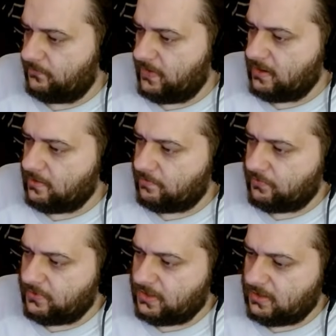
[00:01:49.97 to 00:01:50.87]

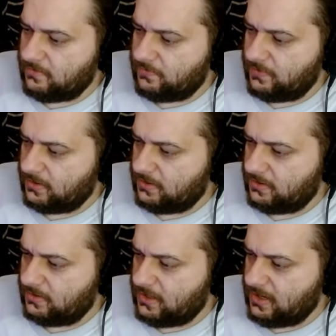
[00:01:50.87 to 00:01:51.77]
Fingerprinting, but
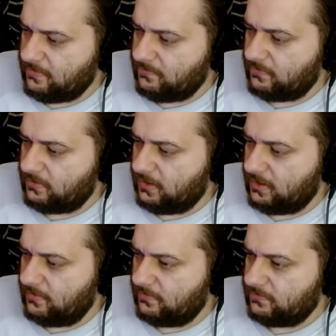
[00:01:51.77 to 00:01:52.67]
they have
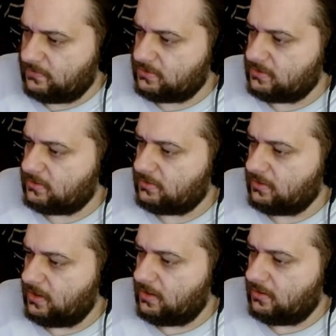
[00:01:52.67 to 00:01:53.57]
gloves.
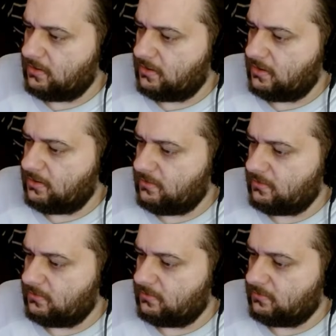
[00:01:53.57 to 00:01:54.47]

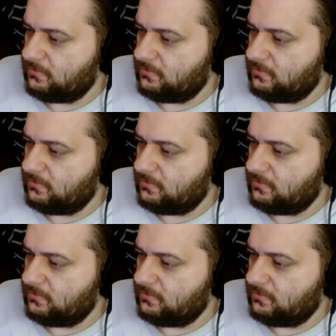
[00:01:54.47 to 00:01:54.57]
Oh.